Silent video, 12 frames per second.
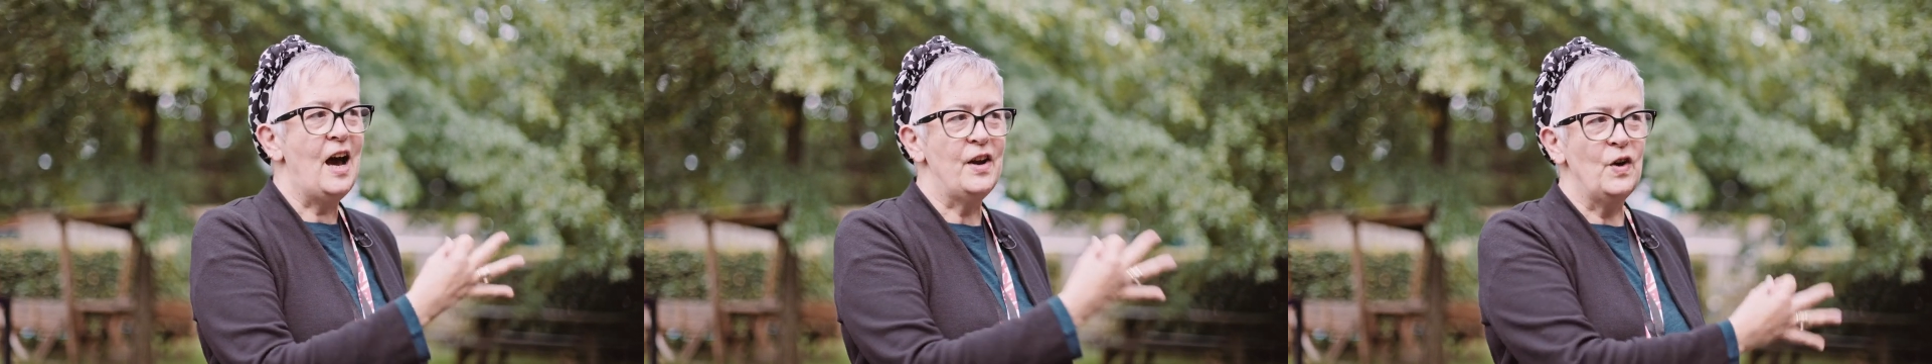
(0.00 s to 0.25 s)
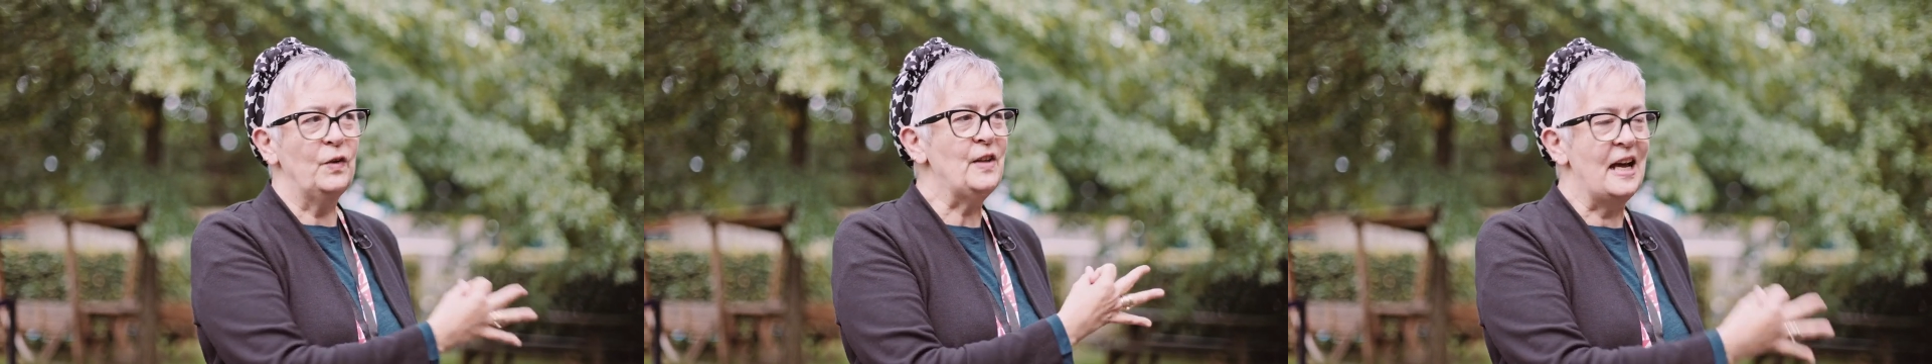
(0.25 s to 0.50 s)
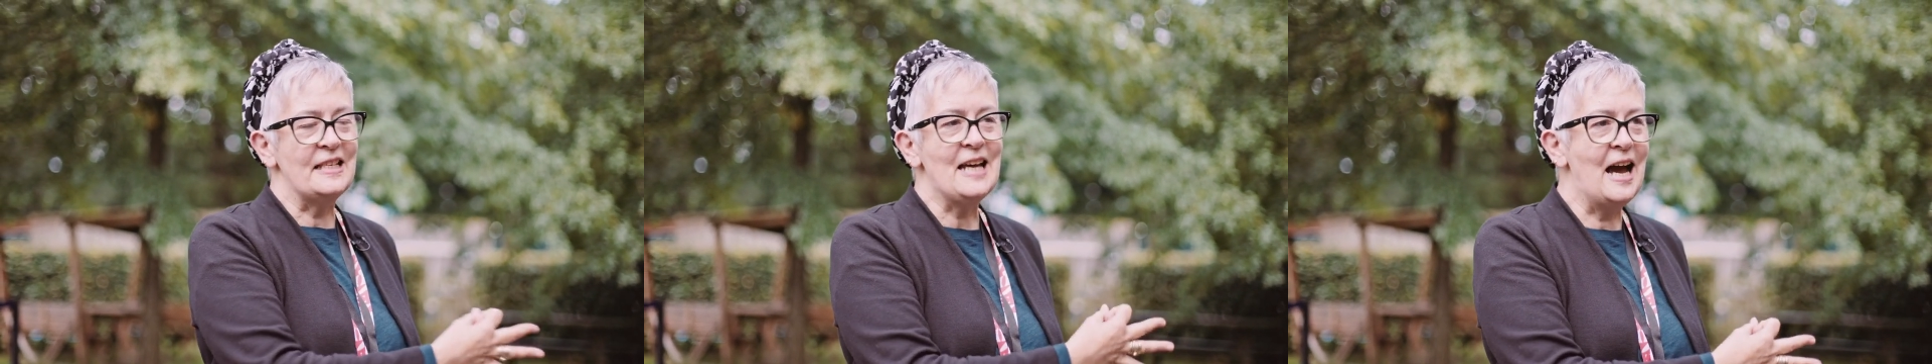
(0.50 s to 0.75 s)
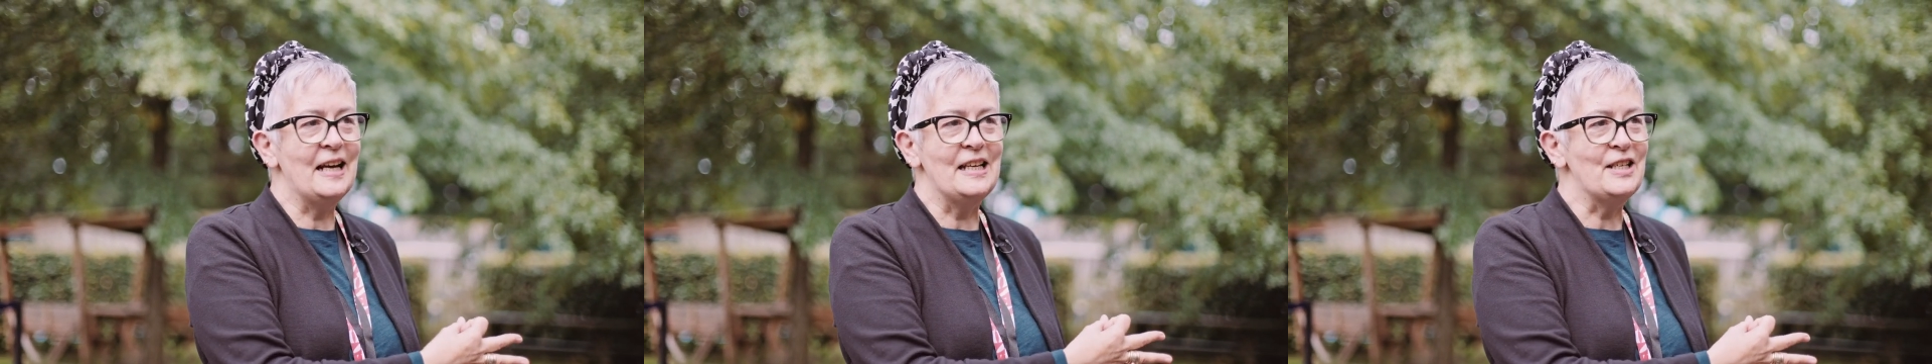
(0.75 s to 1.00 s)
And on that
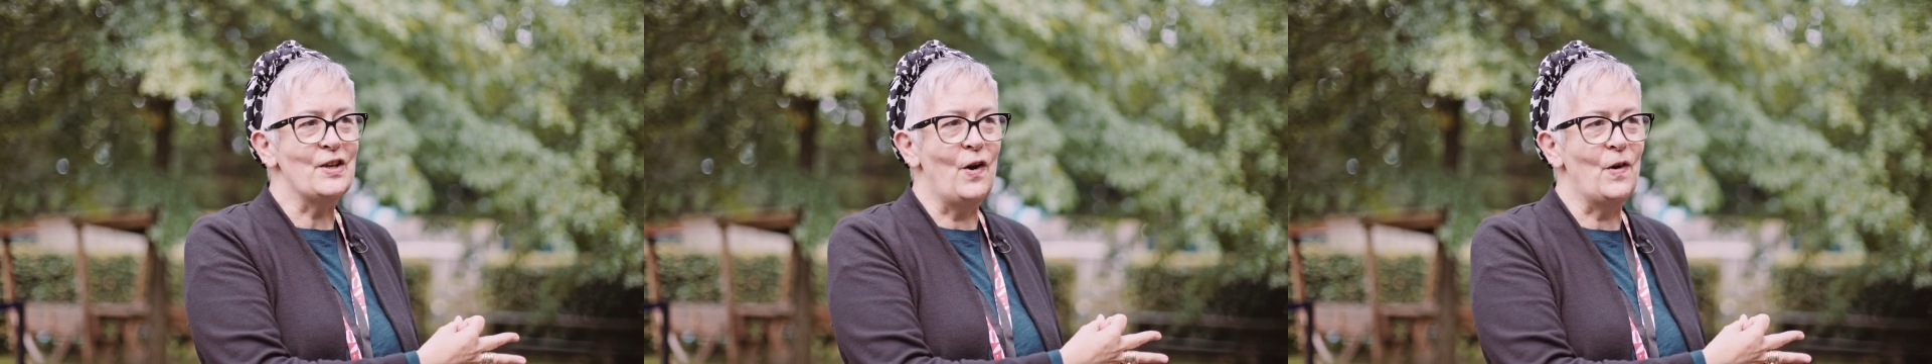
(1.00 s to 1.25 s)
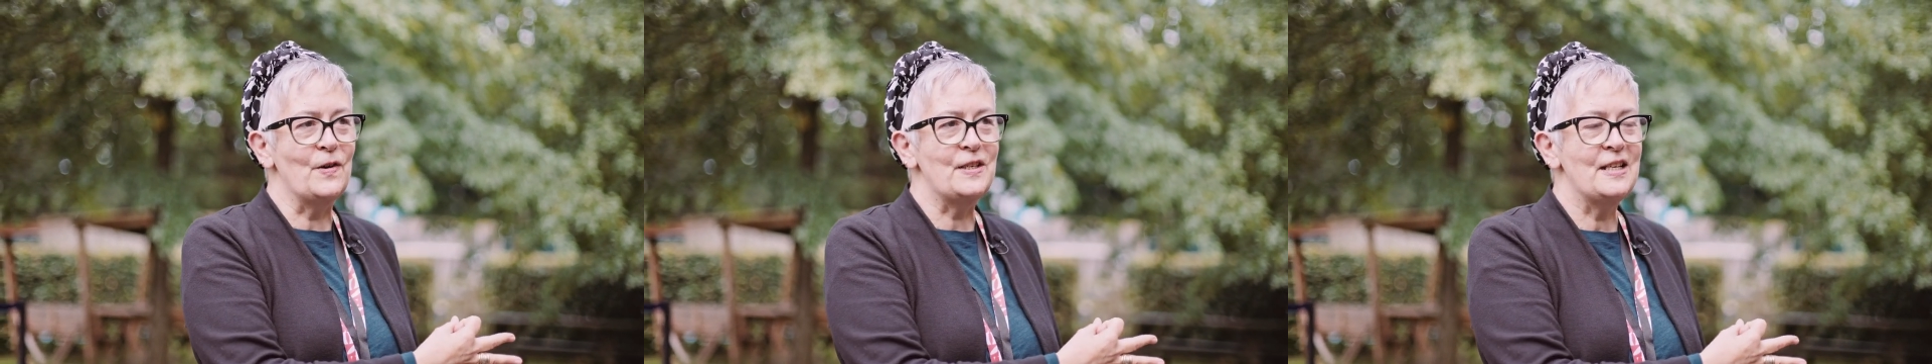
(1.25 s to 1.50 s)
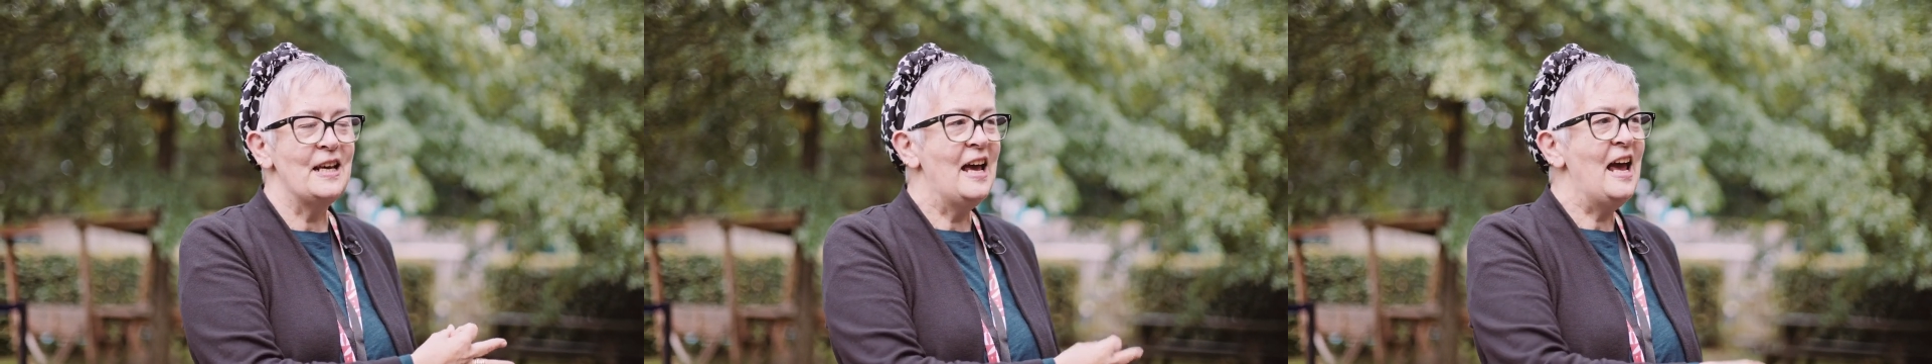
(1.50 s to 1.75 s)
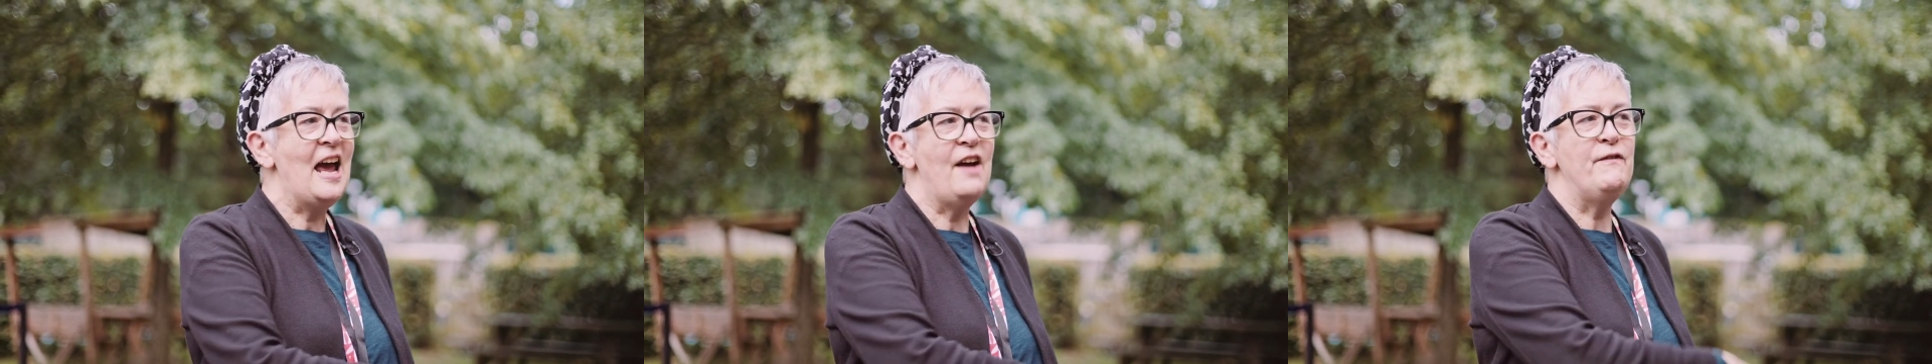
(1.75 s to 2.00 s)
tiny dot,
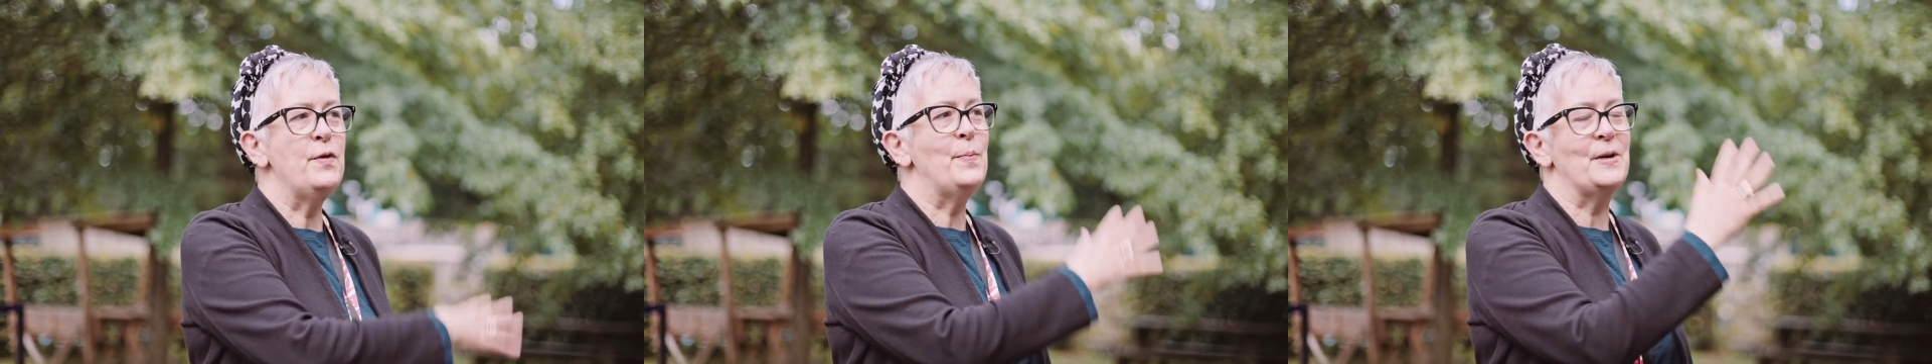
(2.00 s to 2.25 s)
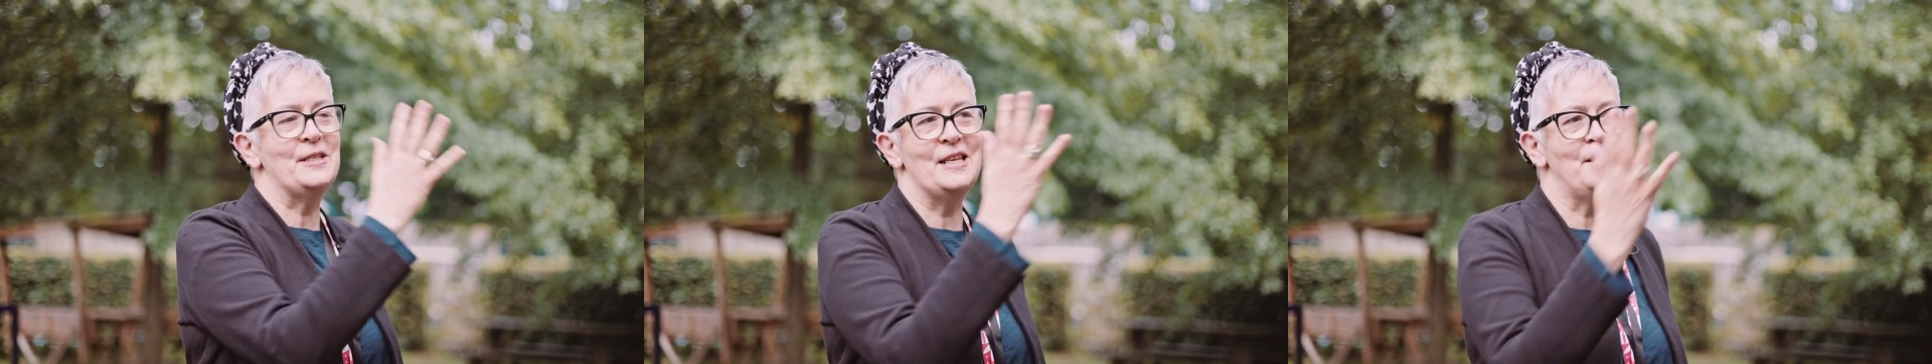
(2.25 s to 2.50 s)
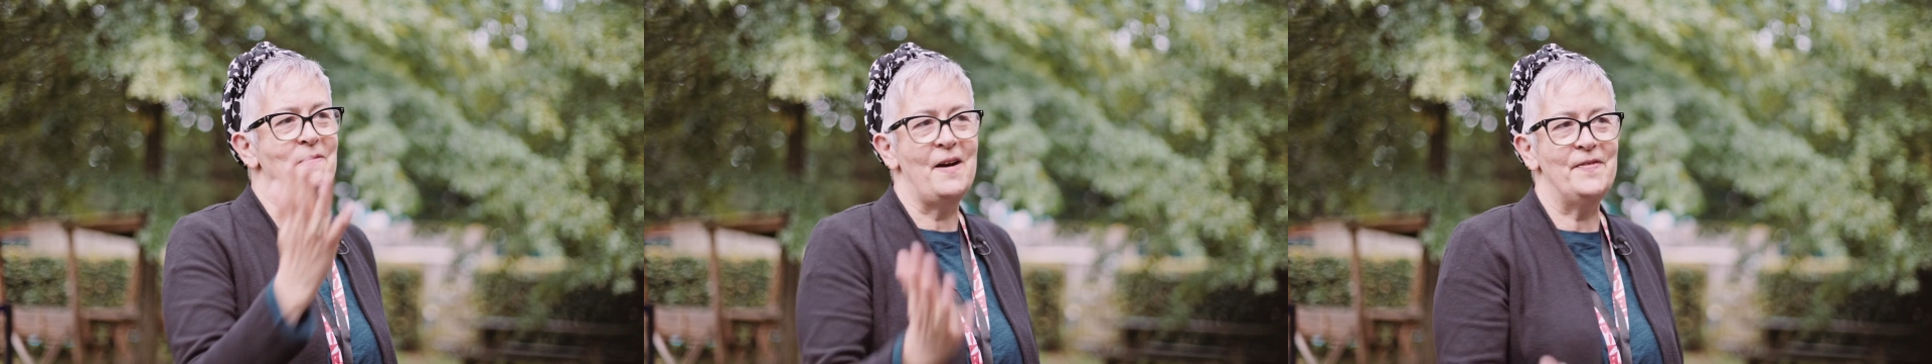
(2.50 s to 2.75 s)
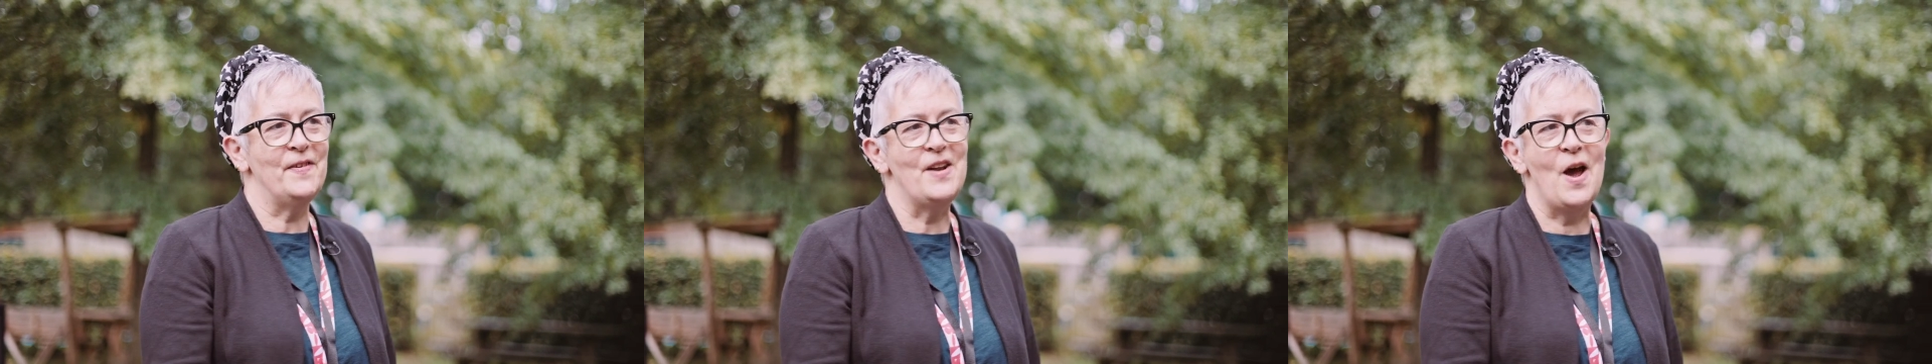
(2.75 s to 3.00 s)
everybody you've ever